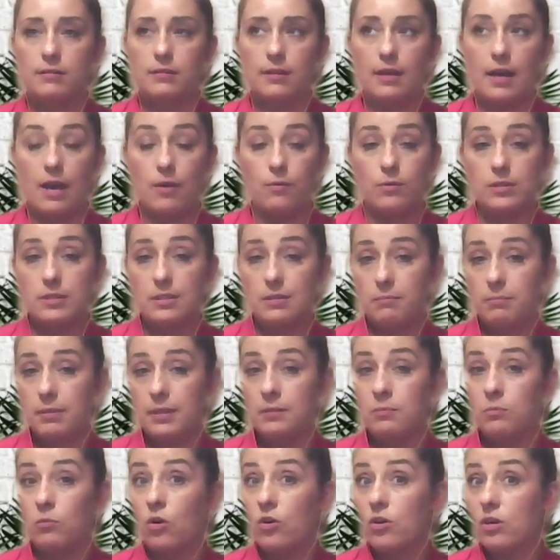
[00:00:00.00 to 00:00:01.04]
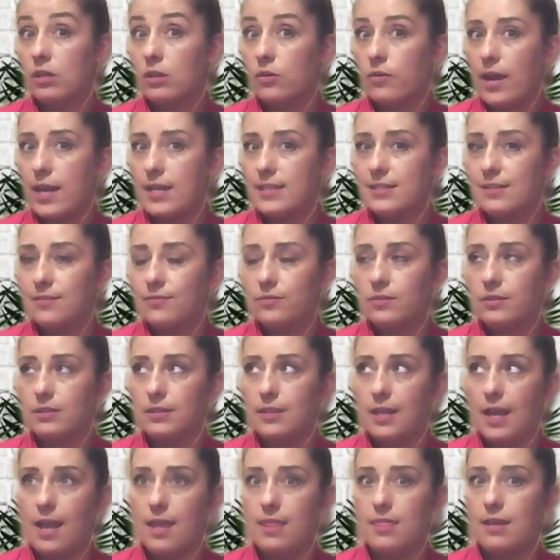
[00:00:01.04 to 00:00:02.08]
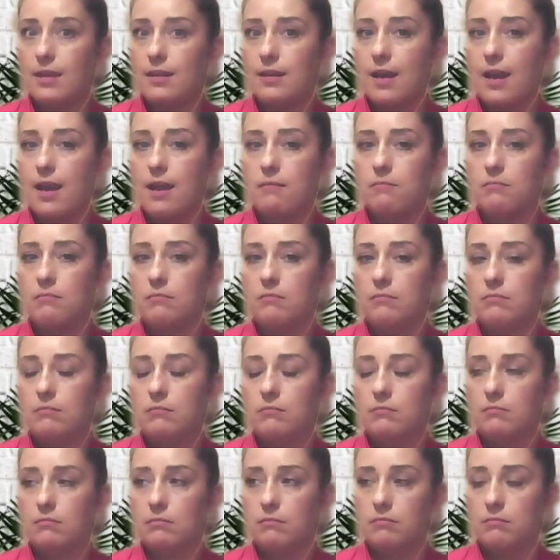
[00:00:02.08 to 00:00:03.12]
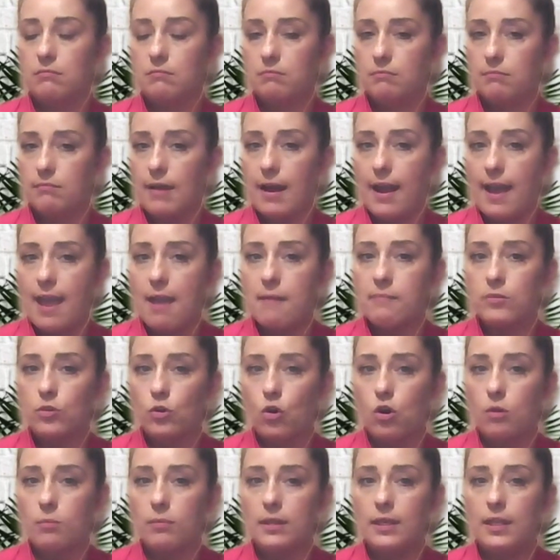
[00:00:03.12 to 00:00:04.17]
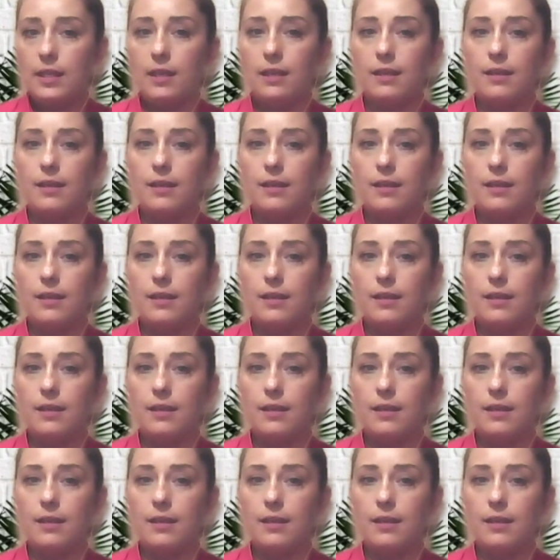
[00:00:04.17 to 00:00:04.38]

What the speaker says: I was a bit more aggressive today than I am normally,